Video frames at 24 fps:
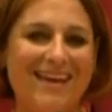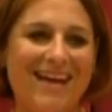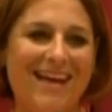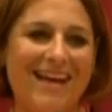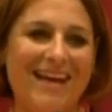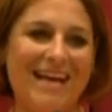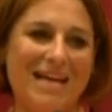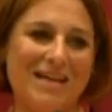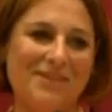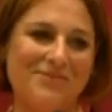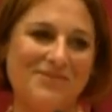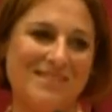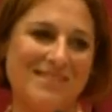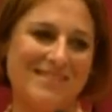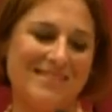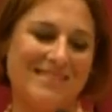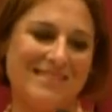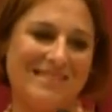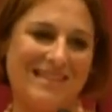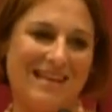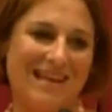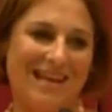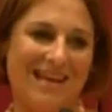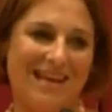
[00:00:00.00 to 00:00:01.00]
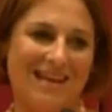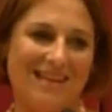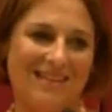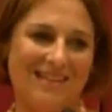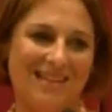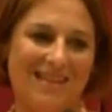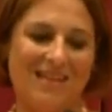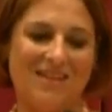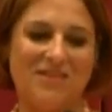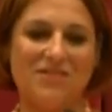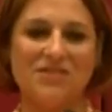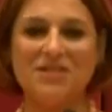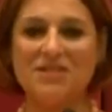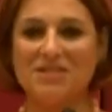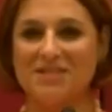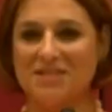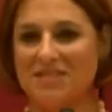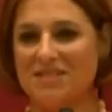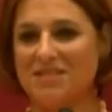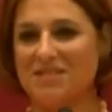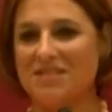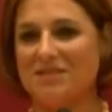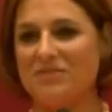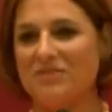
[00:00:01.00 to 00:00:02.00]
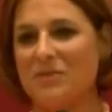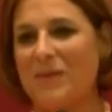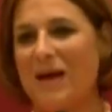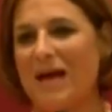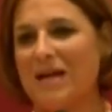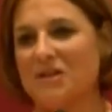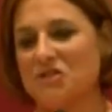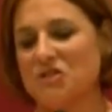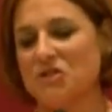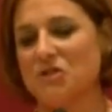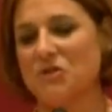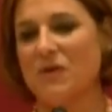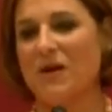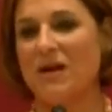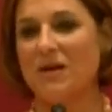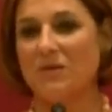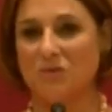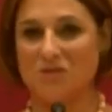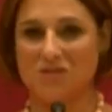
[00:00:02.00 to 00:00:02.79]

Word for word: I have to say, like, this season of The Bachelorette